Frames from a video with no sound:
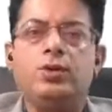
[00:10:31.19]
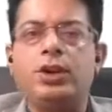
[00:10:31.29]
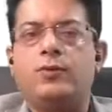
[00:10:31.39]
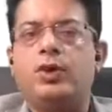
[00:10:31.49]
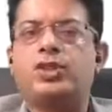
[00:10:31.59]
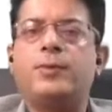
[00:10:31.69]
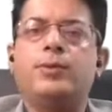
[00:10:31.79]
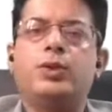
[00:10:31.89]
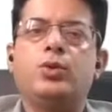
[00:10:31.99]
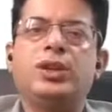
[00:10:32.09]
You can
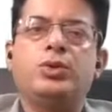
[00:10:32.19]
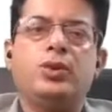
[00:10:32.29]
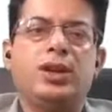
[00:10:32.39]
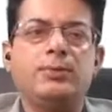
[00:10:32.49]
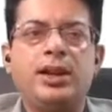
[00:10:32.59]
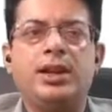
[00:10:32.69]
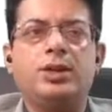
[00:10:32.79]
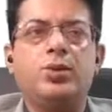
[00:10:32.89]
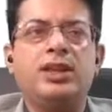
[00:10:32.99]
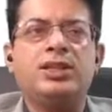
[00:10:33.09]
WhatsApp it to us, you can mail
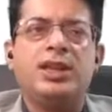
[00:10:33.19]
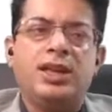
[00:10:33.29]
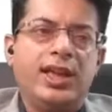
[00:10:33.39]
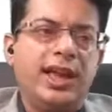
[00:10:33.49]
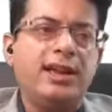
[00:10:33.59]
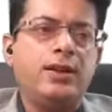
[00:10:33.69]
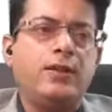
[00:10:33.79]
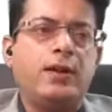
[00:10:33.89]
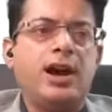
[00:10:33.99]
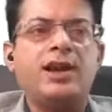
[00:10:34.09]
it to us, and
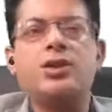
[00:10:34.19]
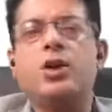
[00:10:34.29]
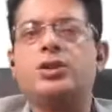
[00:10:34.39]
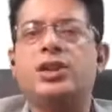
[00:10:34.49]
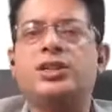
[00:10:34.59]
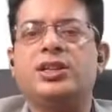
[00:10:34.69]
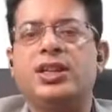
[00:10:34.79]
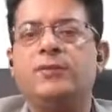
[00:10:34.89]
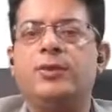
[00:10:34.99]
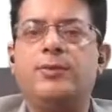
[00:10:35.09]
our doctors, our
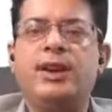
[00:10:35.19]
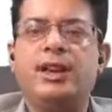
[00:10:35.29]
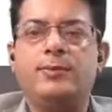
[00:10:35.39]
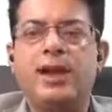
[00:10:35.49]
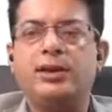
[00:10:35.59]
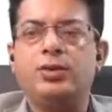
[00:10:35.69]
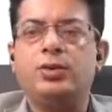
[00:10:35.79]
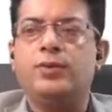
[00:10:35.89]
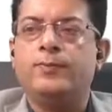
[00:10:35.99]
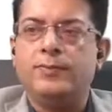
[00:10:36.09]
team will be getting back to
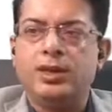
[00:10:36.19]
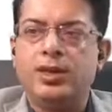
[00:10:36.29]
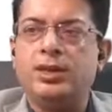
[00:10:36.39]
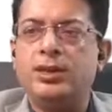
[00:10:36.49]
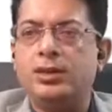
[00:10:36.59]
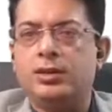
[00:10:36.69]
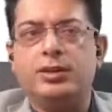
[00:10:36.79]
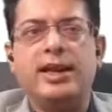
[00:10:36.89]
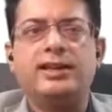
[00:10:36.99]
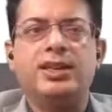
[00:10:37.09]
you in
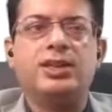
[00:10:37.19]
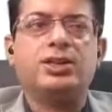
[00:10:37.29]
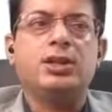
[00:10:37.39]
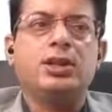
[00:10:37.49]
that case.